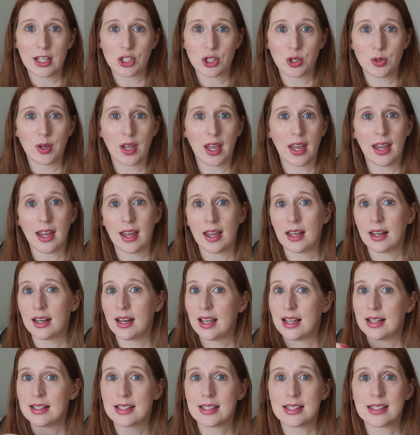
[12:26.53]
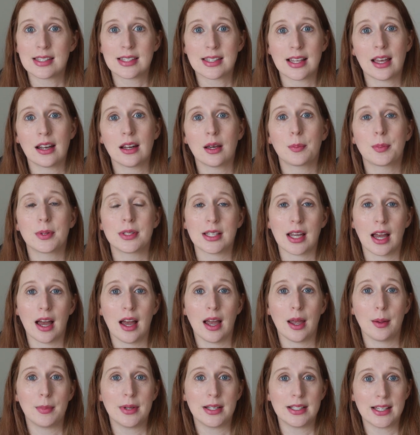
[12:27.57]
as you can and set up a
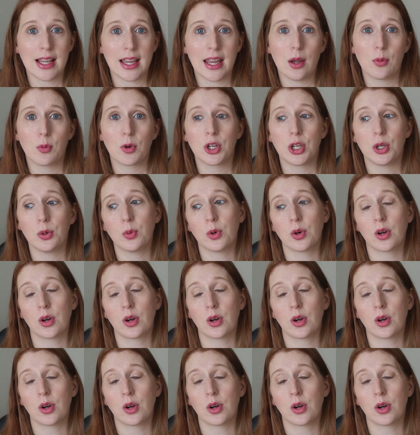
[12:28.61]
time and day where you